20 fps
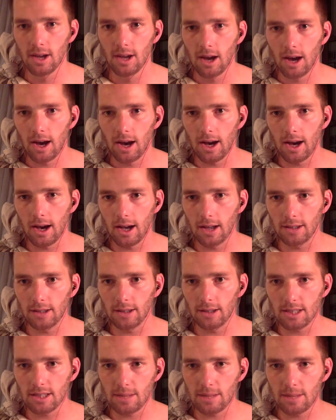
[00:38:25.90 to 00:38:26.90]

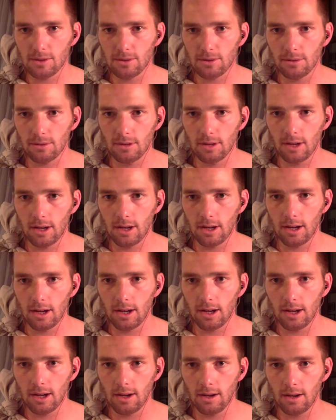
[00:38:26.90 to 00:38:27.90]
Let's keep scrolling
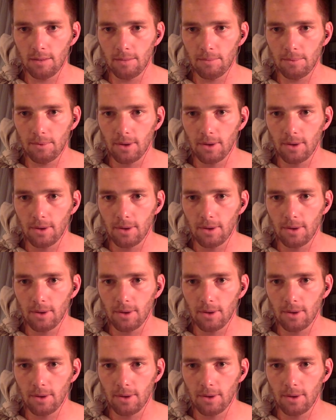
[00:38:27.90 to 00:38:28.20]
up.